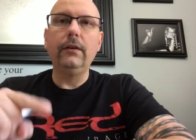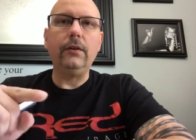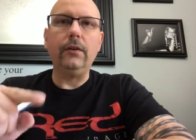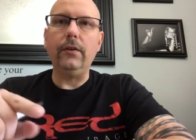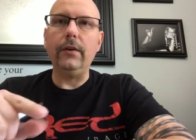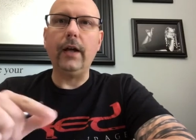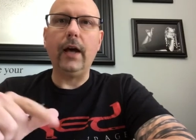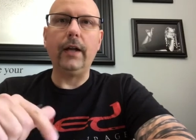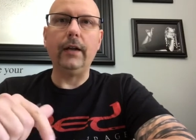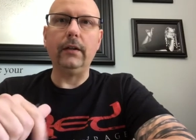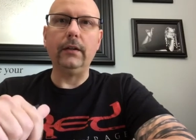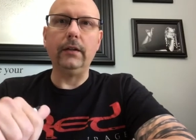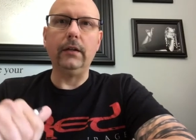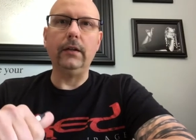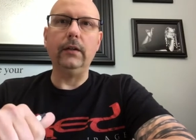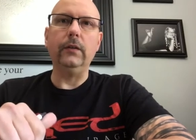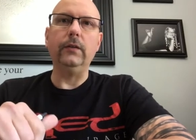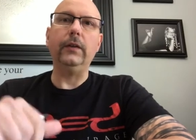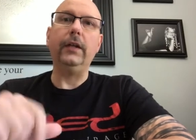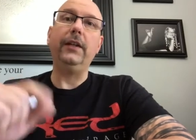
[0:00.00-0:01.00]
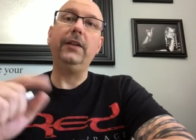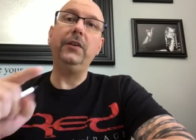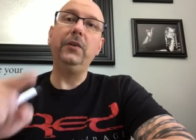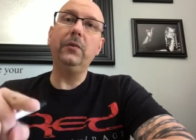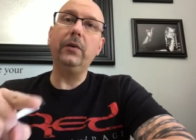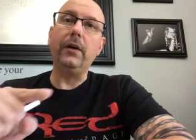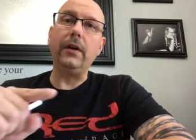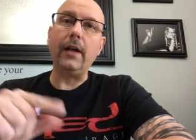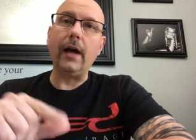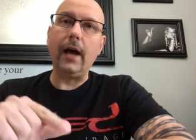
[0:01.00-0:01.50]
you're not alone. And
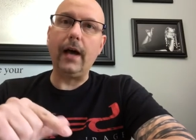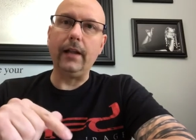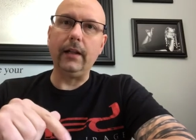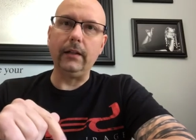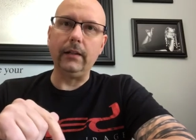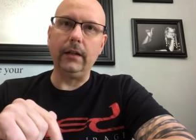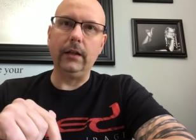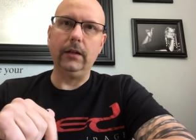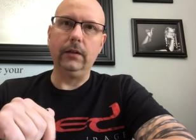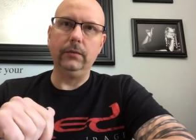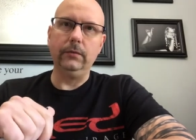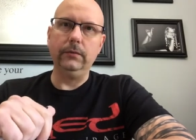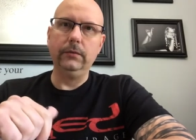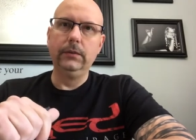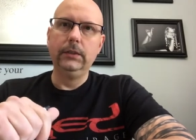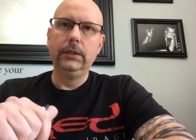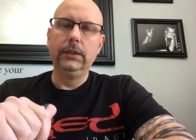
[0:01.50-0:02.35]
you are not alone.